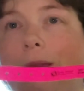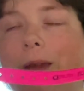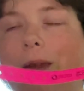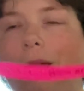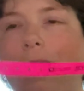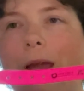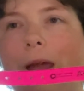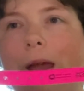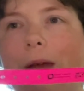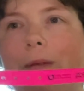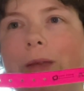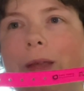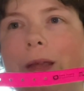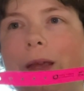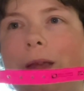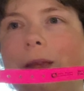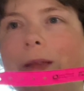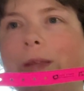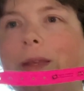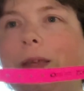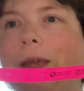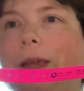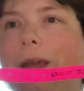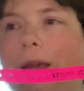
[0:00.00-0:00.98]
Having
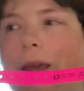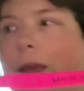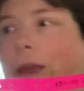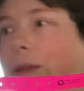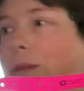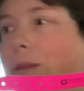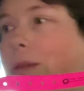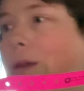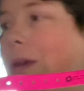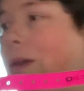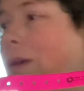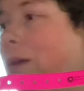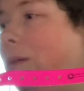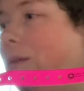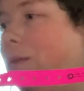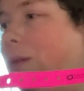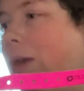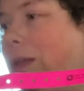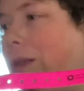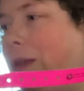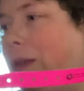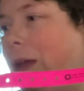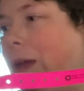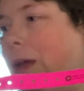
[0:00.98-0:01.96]
this is
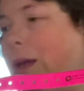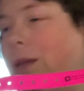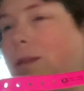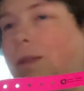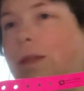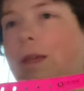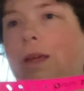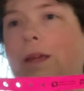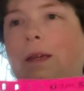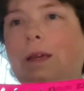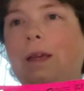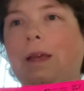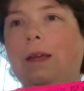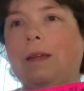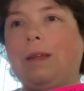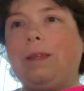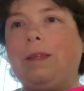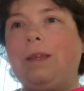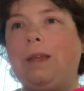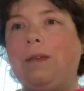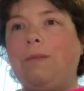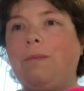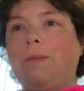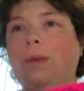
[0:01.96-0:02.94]
fantastic, because
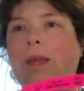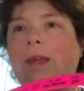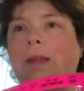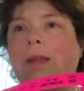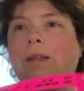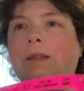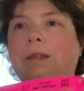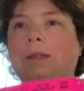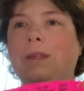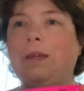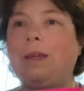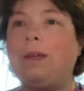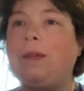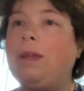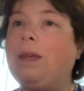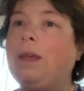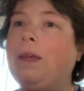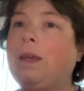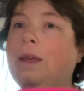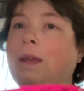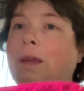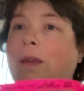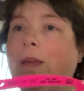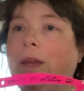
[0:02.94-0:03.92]
this means
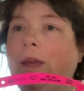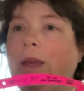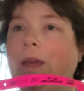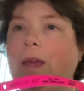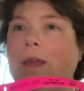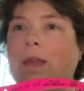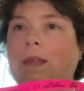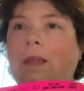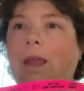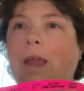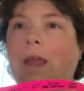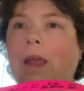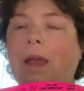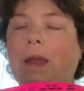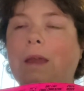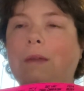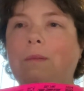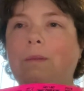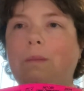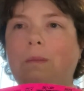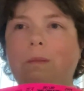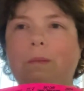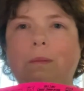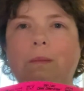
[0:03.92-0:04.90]
that
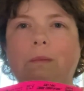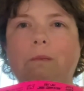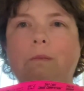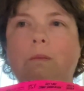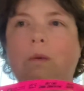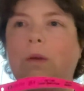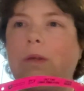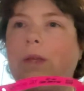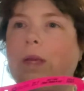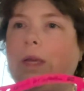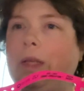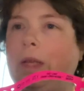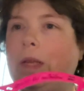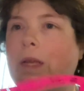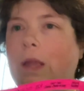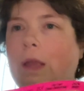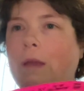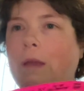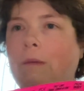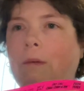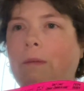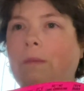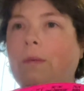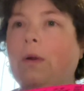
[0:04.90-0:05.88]
most likely the
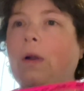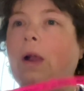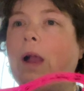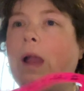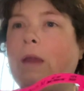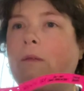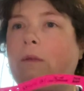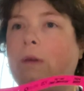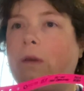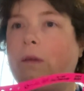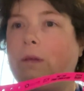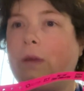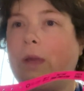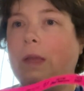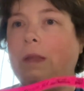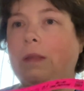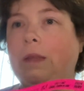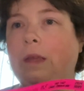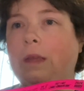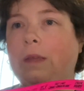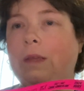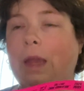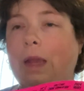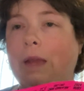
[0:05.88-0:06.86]
day before I will get
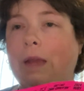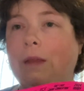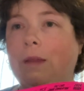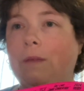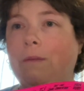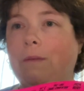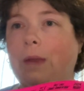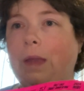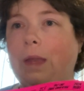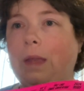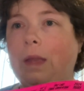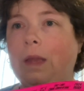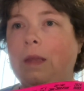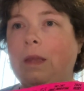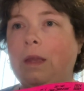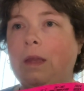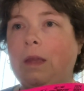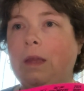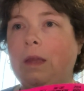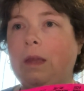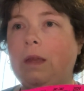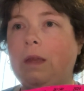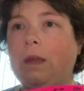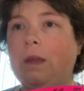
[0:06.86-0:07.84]
this activated
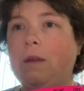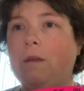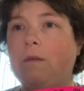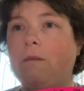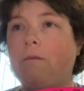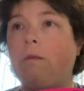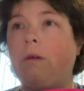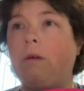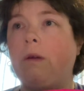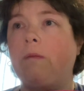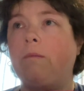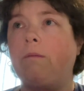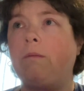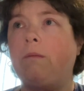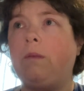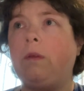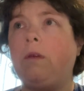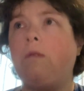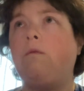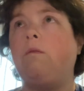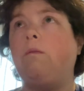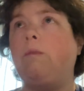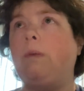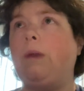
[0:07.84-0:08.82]

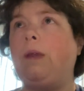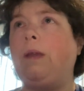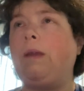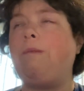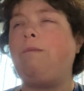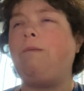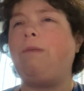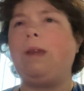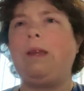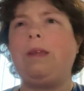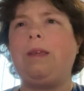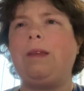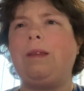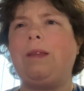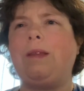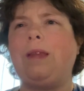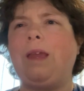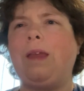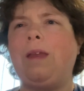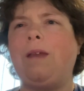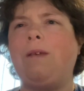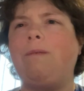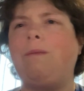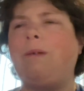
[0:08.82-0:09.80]
maybe wait till
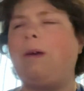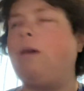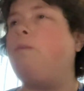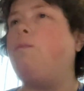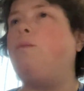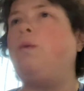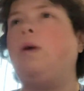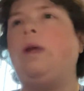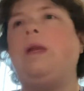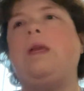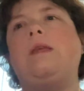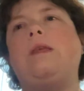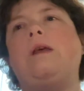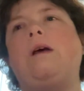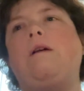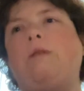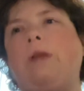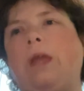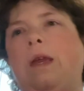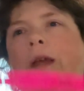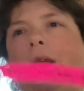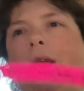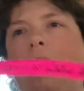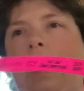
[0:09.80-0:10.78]
day of. Well, point is I'll get it